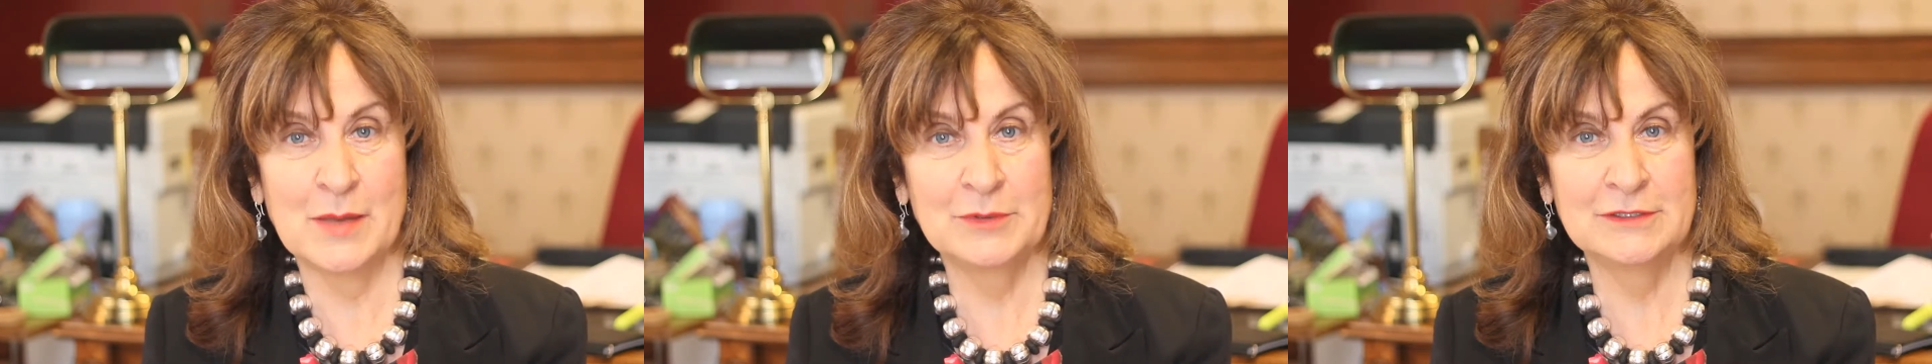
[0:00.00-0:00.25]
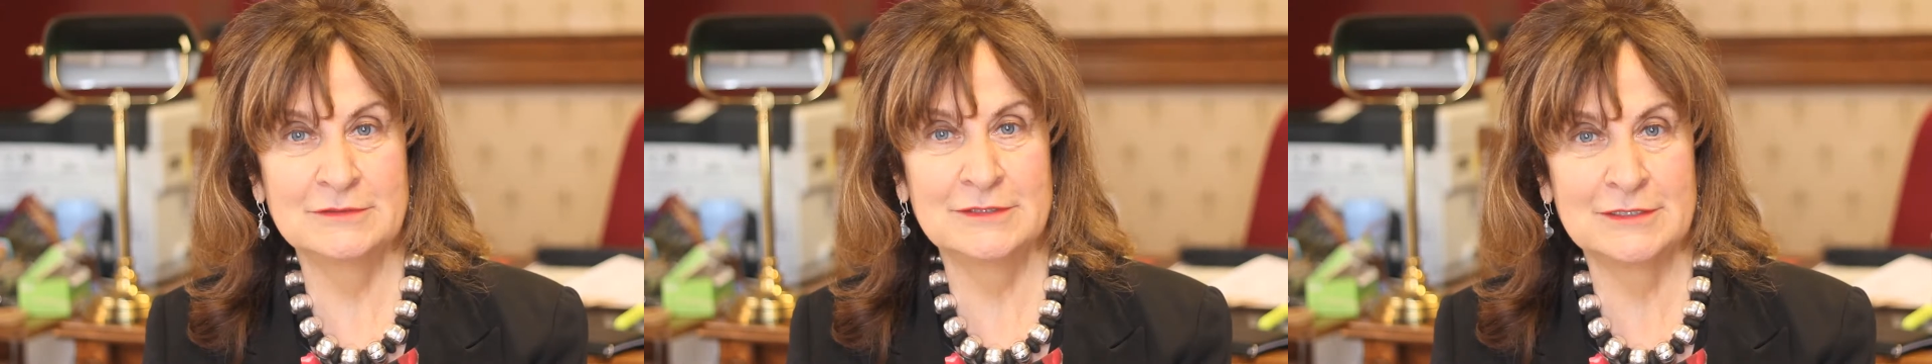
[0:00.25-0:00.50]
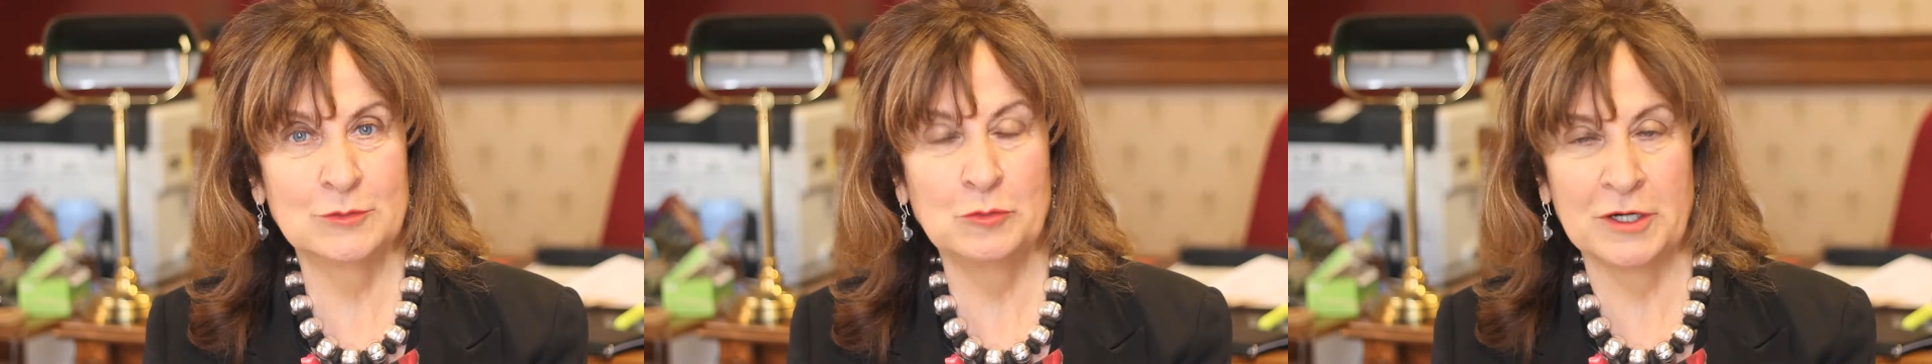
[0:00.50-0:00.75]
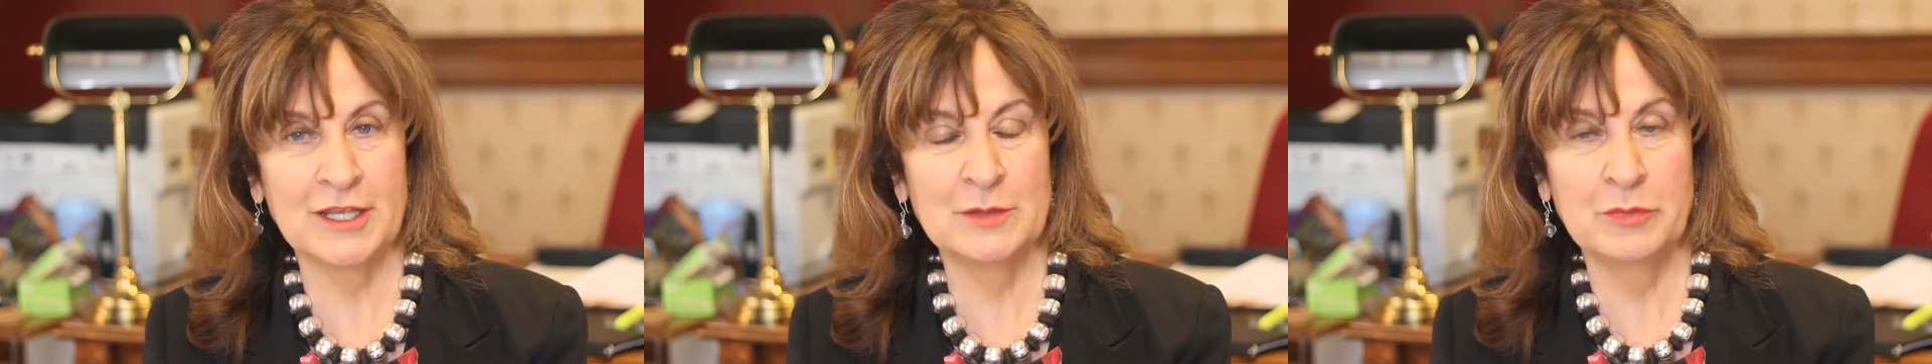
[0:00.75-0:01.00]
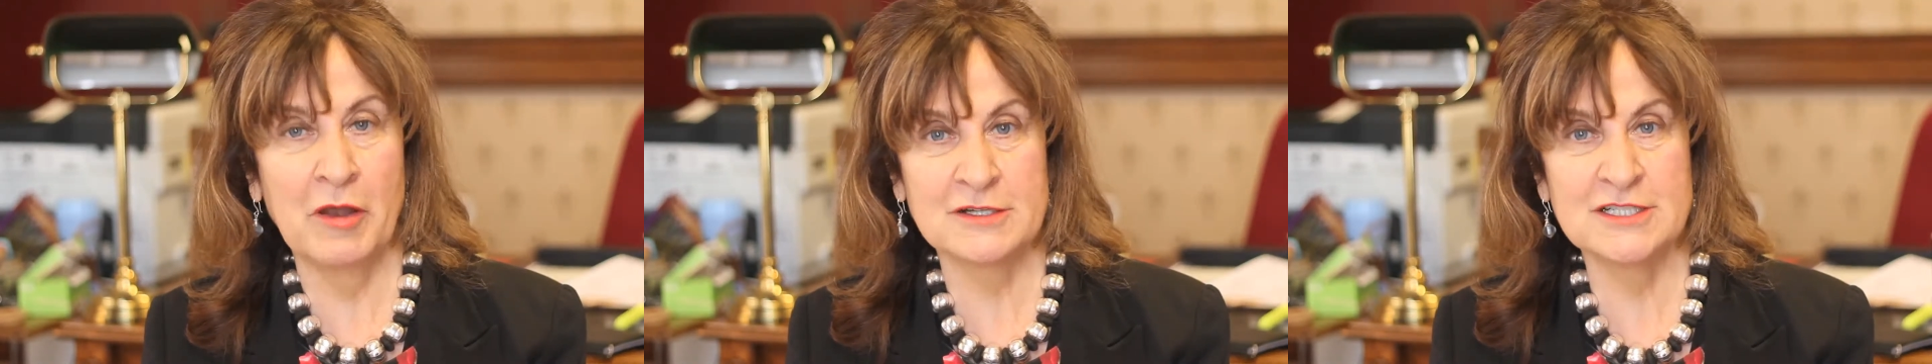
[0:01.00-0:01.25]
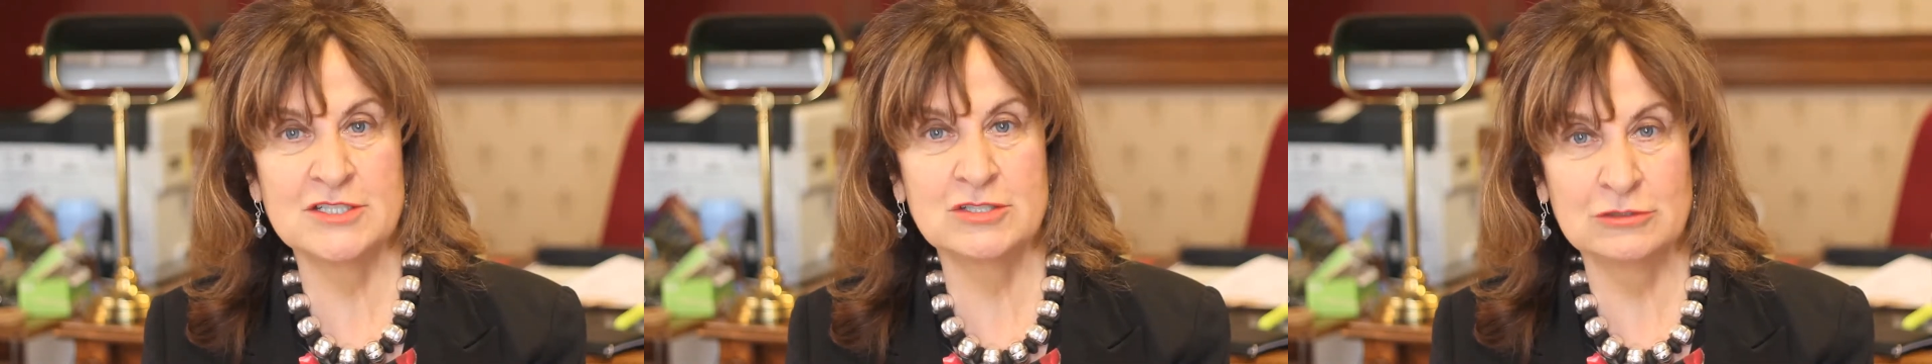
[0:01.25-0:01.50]
up a little working
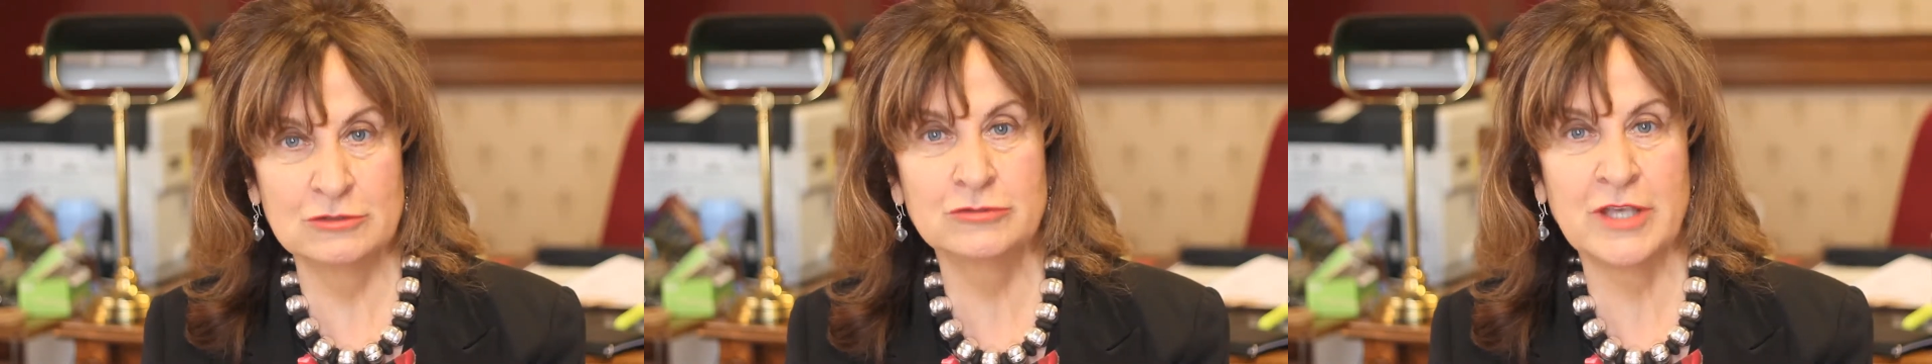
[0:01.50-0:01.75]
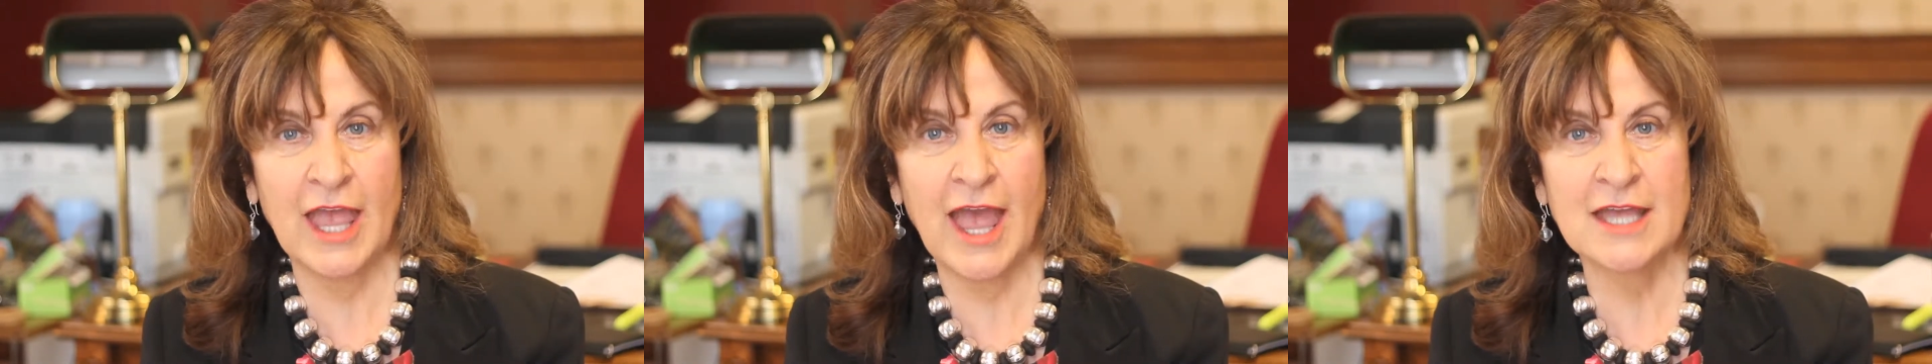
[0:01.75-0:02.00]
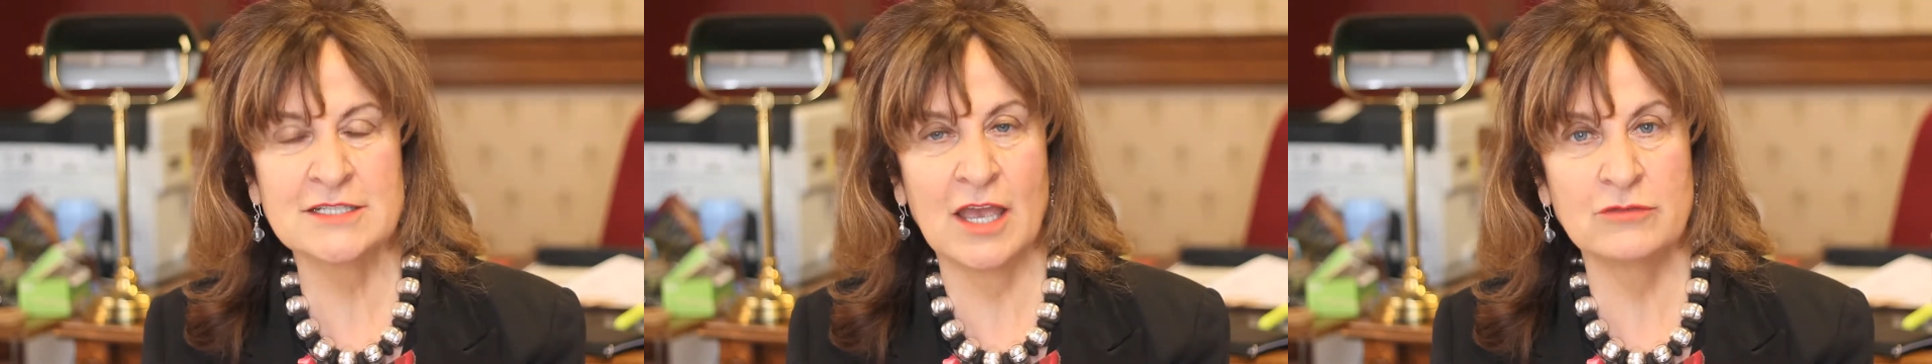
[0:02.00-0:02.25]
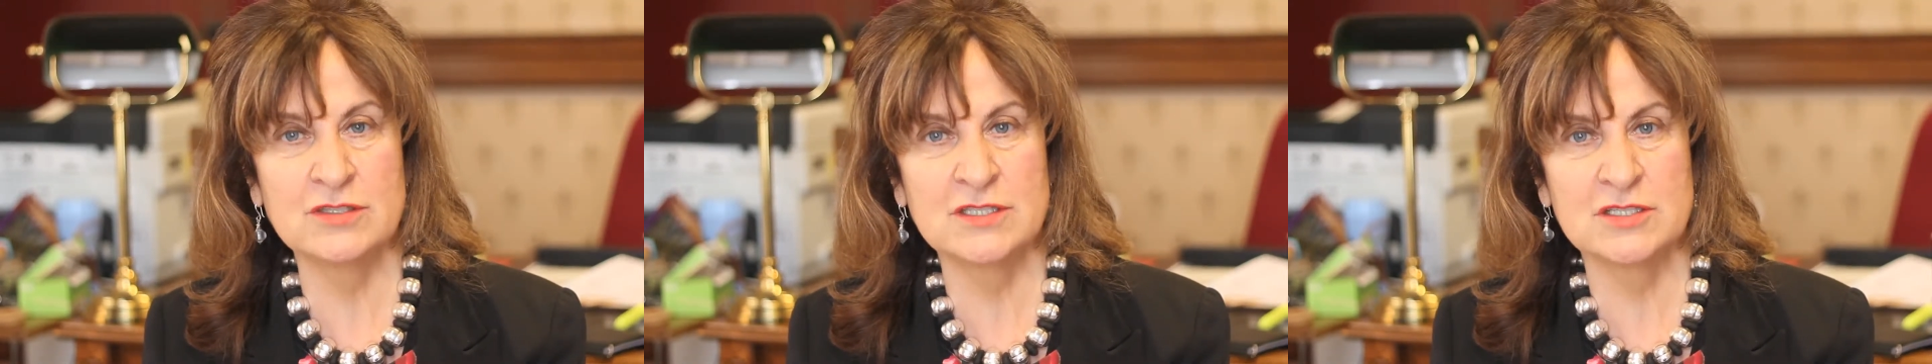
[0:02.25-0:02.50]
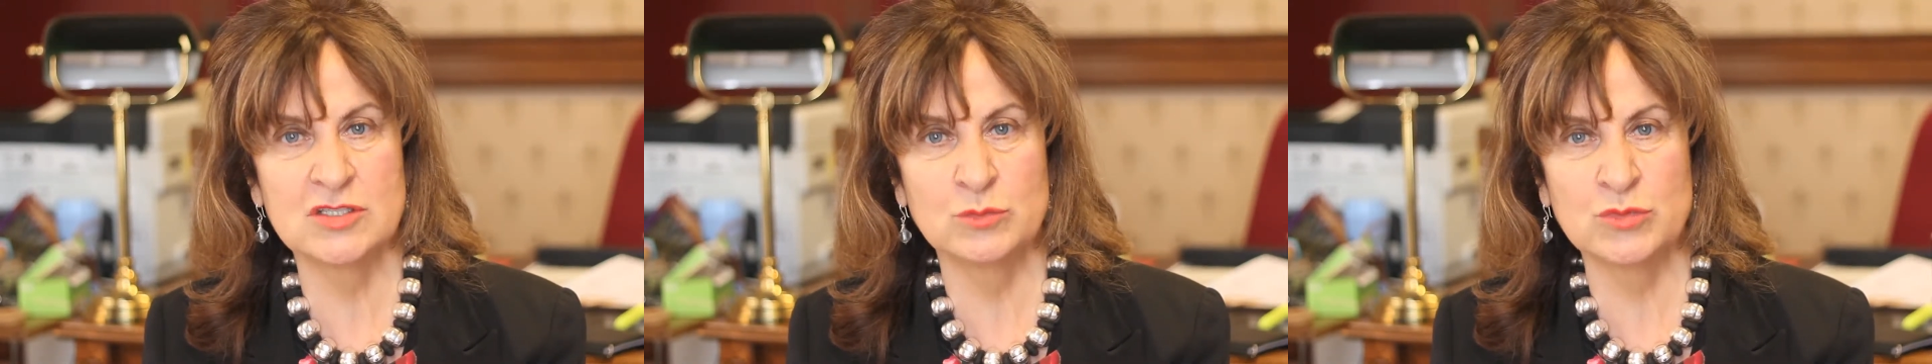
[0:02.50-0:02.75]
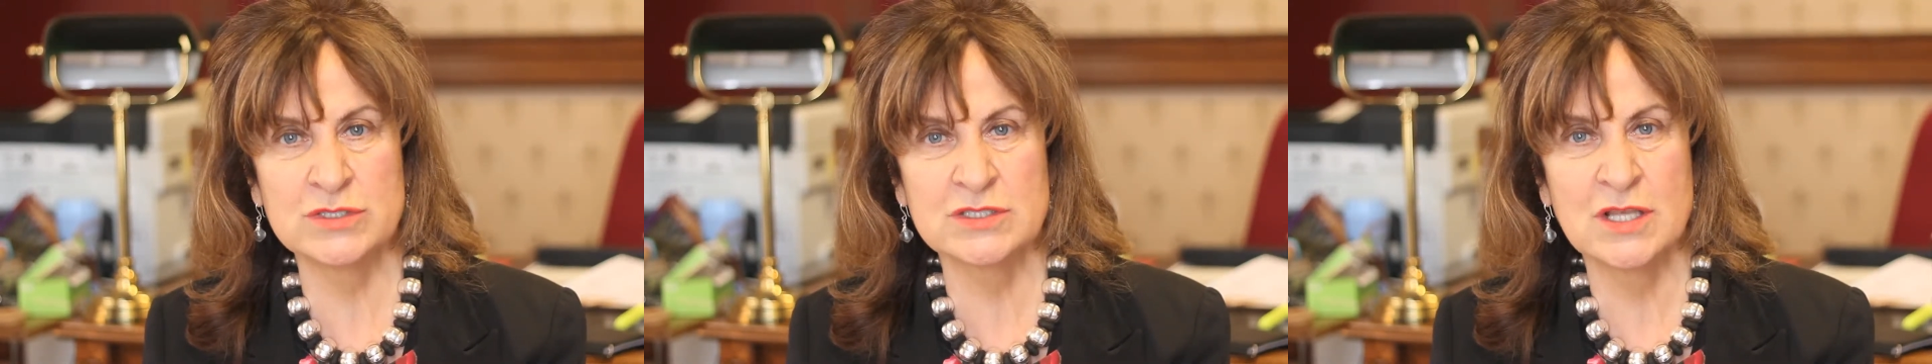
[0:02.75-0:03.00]
party to look at how the
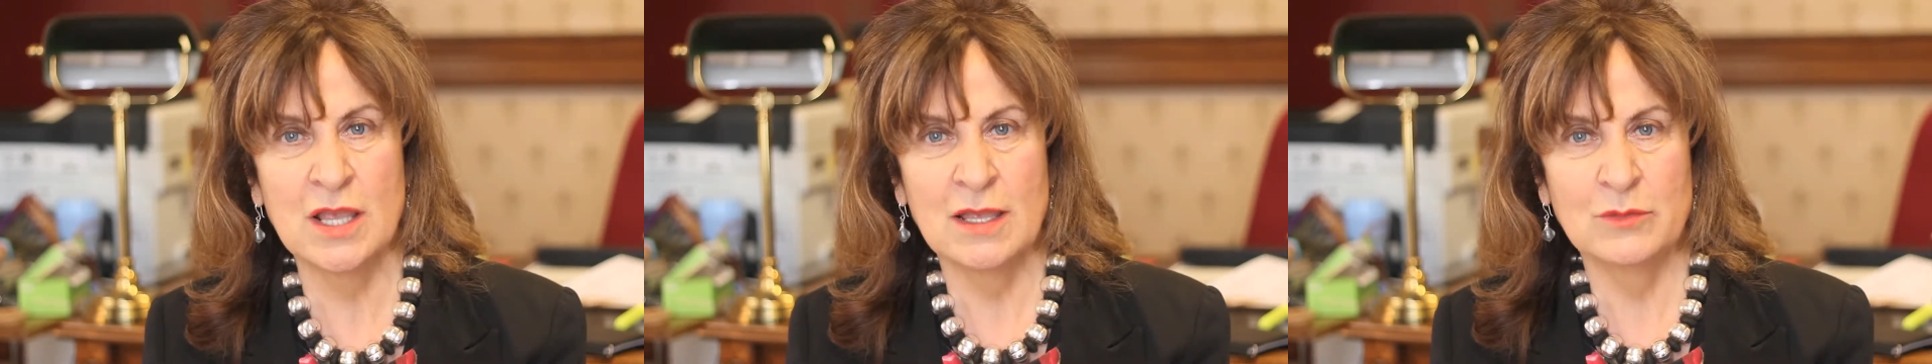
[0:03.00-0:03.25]
system was